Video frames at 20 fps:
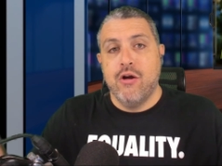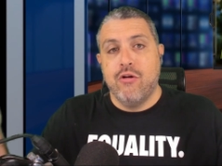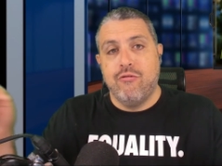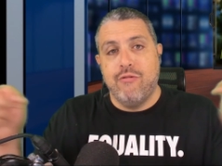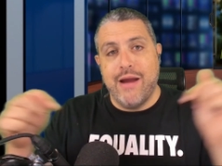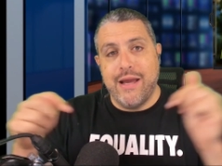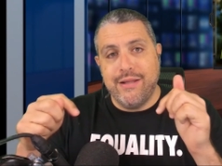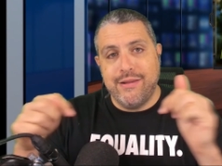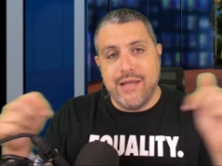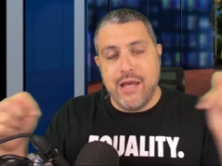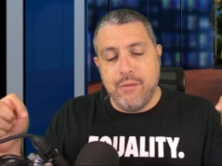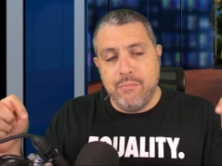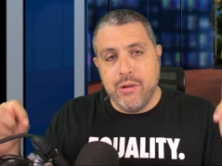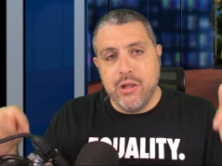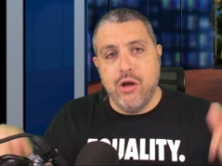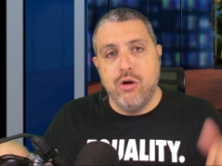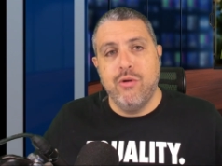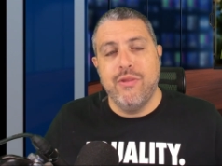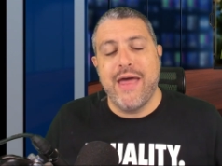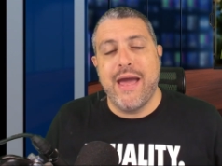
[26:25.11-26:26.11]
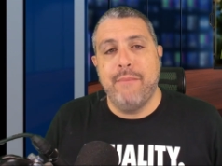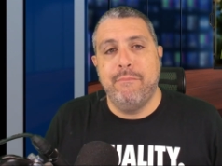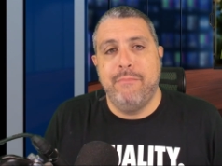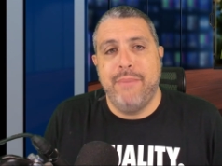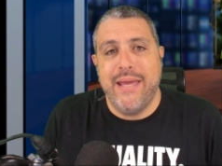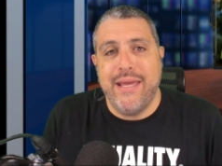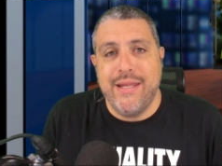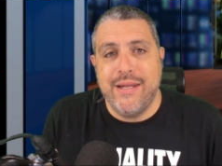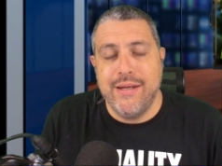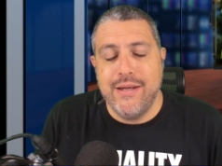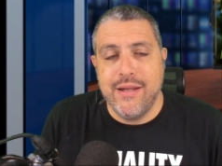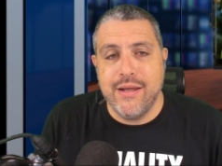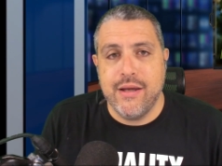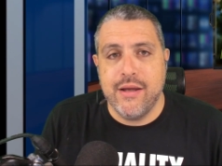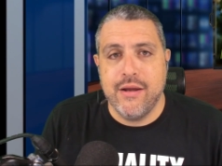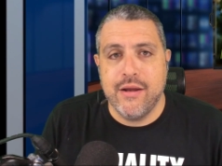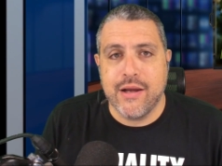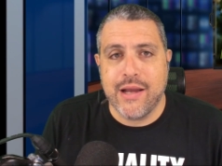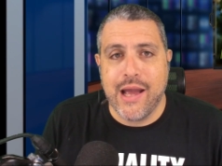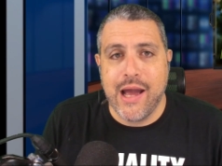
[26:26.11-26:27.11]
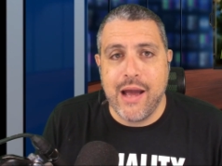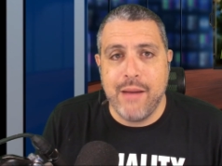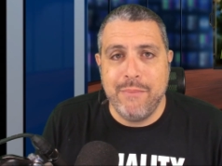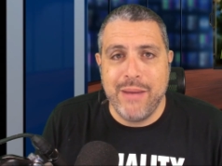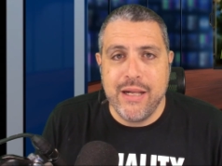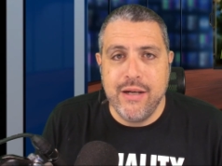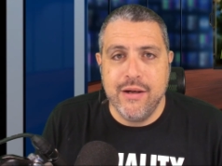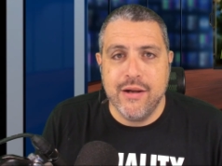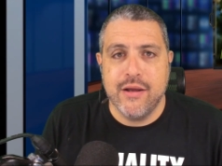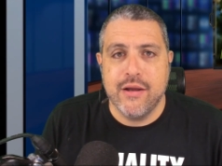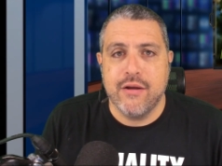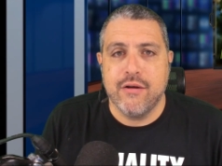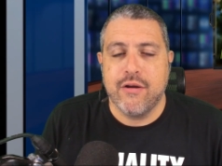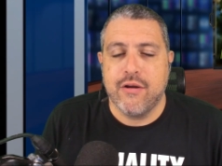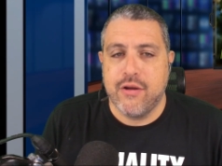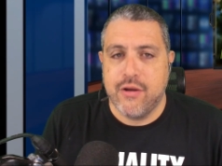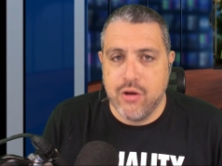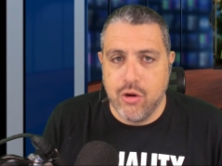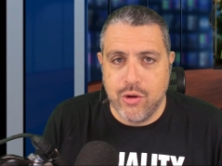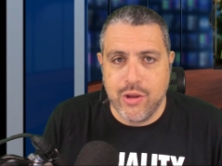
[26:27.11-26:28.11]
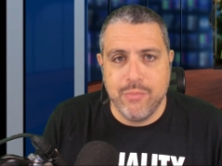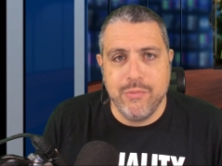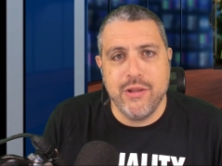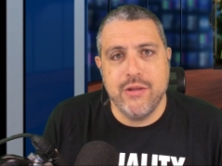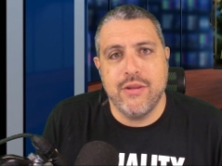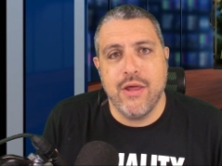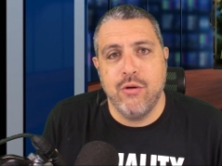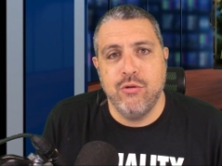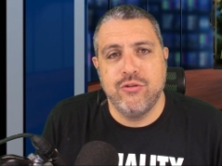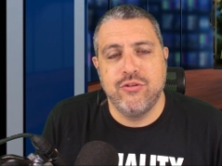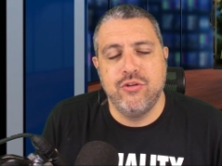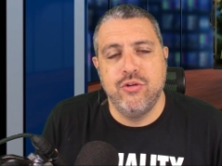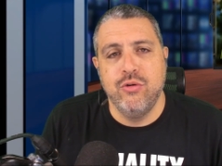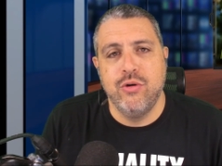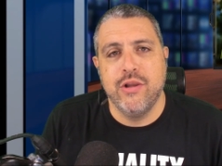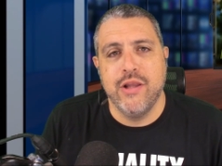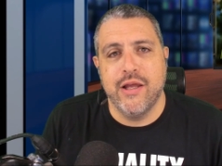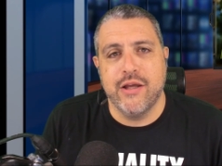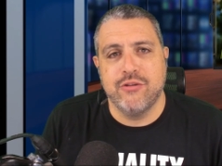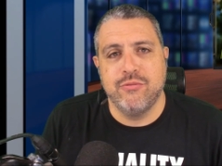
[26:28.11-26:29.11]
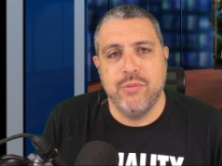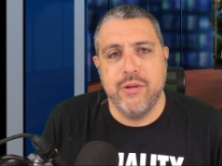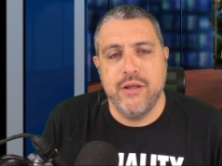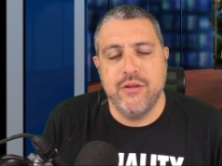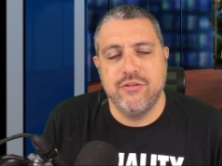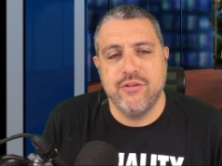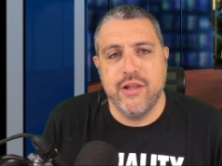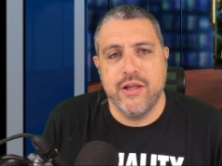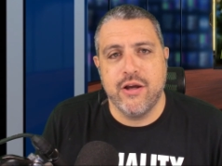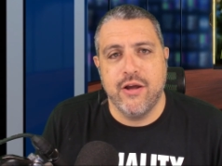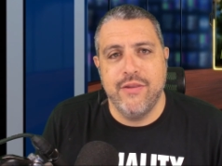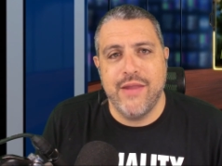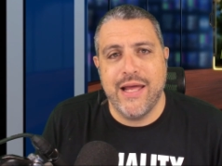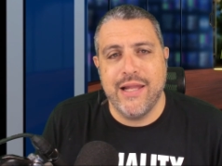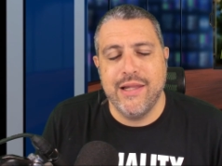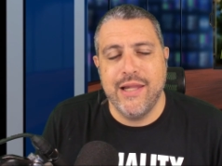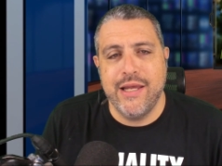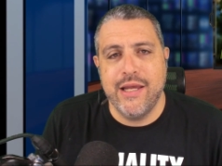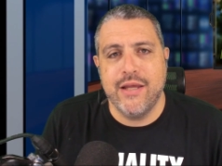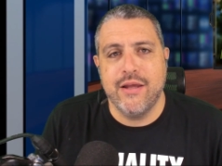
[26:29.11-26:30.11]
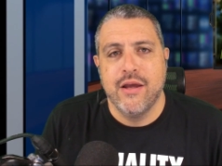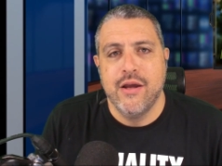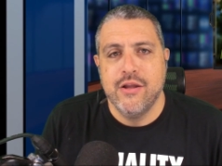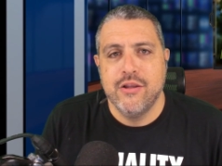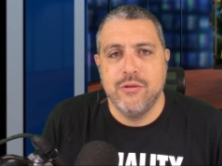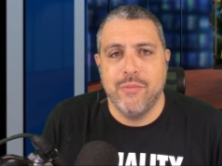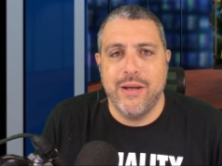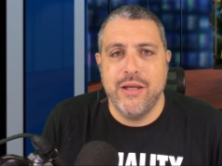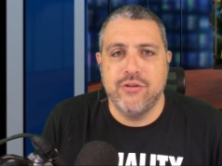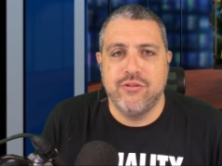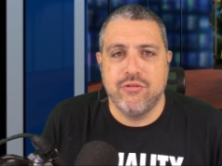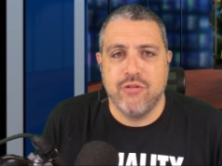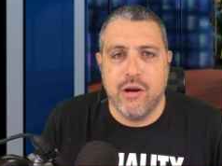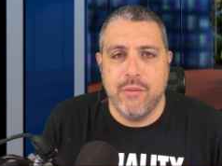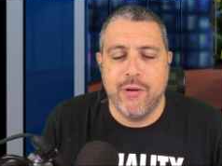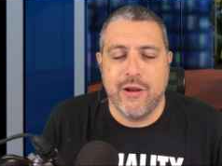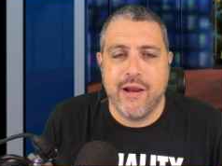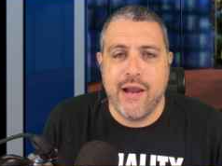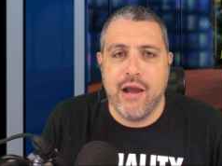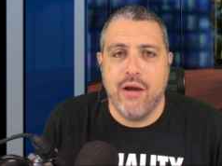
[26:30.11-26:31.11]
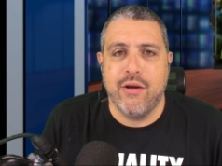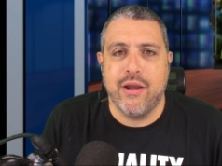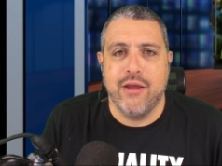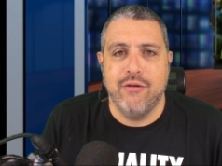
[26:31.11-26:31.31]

Right down below that pinned comment, go give me those two clicks, please. Click on that link to my Instagram account.